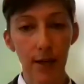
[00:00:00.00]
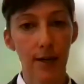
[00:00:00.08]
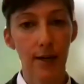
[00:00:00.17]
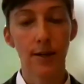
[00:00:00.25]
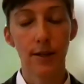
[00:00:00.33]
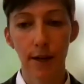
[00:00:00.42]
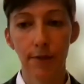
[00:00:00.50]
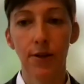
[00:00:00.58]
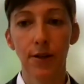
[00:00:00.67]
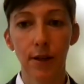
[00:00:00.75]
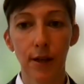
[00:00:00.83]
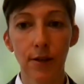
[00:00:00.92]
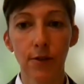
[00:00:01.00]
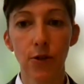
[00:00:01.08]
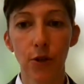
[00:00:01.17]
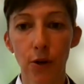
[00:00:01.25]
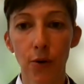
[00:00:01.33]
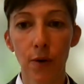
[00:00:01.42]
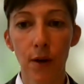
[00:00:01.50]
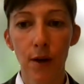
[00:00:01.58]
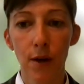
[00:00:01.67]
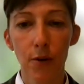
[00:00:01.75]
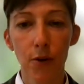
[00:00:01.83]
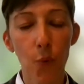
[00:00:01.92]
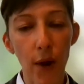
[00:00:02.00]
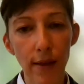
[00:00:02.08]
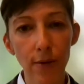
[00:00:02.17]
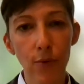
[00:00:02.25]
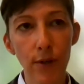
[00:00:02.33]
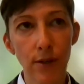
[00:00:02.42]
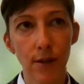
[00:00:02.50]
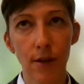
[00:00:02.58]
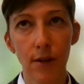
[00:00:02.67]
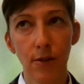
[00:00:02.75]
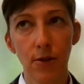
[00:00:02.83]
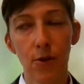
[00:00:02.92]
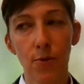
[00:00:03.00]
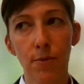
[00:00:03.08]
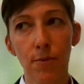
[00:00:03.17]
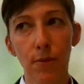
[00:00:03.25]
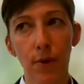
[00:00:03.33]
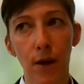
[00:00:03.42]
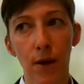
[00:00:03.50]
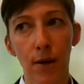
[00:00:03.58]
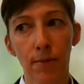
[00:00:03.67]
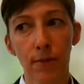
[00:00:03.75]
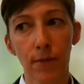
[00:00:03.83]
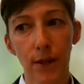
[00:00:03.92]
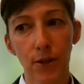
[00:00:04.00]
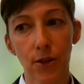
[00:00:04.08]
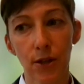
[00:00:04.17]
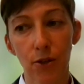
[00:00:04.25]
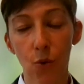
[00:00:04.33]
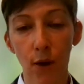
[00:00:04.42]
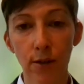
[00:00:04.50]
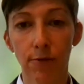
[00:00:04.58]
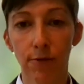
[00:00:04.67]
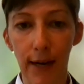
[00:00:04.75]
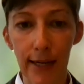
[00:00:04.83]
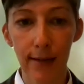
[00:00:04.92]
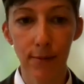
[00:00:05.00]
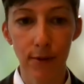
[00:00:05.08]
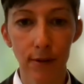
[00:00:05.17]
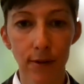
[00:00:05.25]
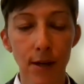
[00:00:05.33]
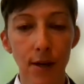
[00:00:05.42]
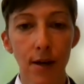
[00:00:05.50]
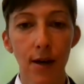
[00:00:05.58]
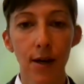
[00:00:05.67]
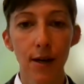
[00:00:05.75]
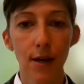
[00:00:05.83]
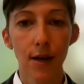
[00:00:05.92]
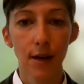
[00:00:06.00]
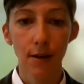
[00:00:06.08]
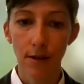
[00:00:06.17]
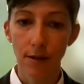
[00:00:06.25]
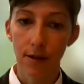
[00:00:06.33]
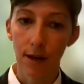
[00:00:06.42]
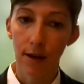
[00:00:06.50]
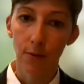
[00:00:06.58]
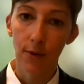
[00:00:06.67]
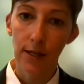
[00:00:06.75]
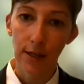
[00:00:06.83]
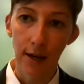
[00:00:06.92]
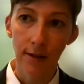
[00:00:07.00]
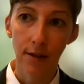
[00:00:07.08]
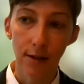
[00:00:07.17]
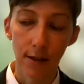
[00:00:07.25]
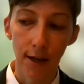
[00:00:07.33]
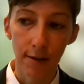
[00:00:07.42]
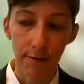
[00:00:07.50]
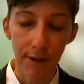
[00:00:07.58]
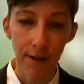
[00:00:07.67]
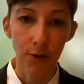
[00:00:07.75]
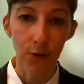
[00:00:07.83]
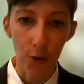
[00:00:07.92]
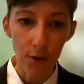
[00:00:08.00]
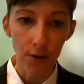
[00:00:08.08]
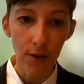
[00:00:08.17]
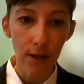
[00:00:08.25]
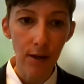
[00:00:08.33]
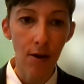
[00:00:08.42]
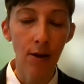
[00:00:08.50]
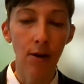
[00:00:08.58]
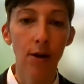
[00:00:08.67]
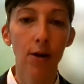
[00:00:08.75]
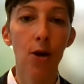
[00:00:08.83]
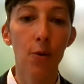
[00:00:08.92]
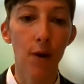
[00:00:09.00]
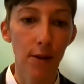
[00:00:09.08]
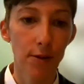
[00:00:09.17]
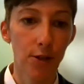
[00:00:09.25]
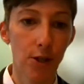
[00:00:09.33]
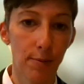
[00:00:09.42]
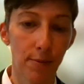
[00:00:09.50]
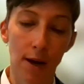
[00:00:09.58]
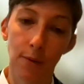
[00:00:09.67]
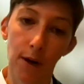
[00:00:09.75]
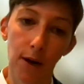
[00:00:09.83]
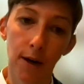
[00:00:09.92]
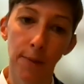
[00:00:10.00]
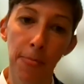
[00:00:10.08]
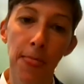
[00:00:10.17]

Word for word: yes, definitely. So the way that we see this, the, um, um, that's that's quantifiable, uh, is that we tend to cite very locally on our co-authorship network.